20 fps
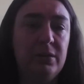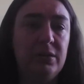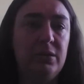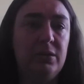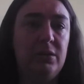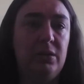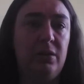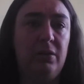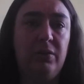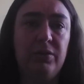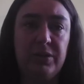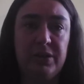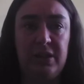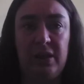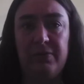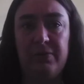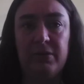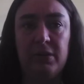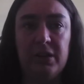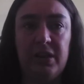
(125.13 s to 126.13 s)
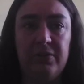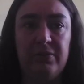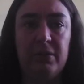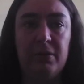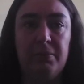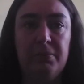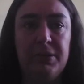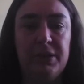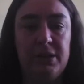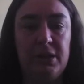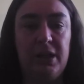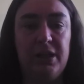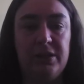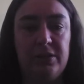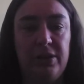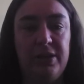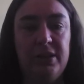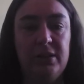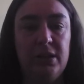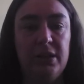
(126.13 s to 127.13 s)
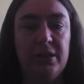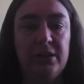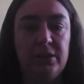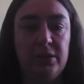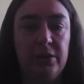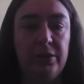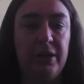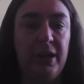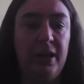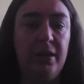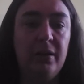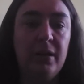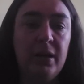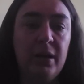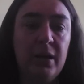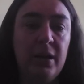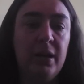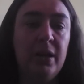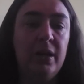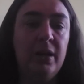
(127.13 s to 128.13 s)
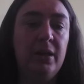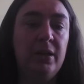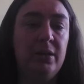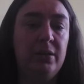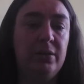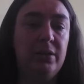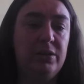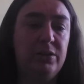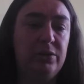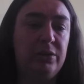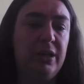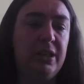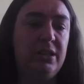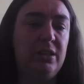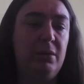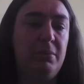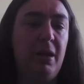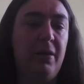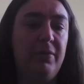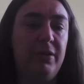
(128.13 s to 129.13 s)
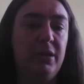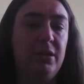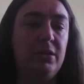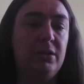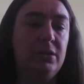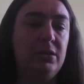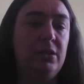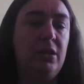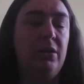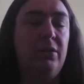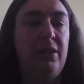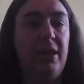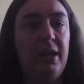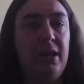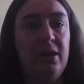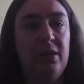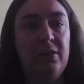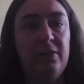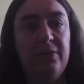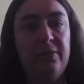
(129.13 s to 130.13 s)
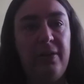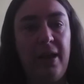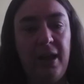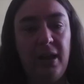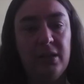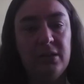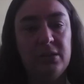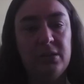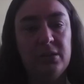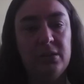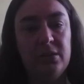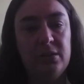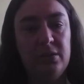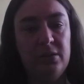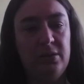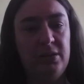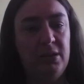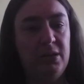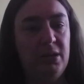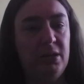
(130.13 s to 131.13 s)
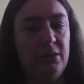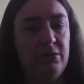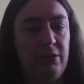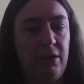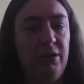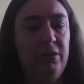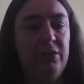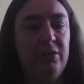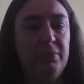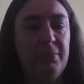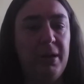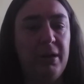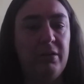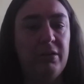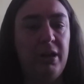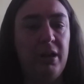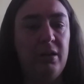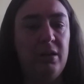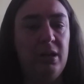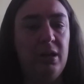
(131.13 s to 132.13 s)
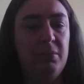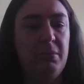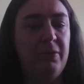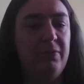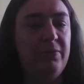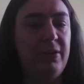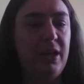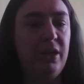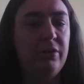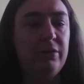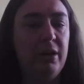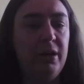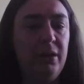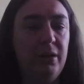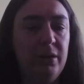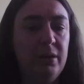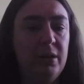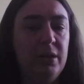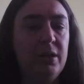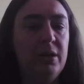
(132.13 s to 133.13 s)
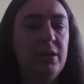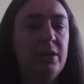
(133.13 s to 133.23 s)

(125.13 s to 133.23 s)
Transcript: So I've got several different bacillus isolates to look at. There's already some evidence that they can affect the growth of microdochium in vitro.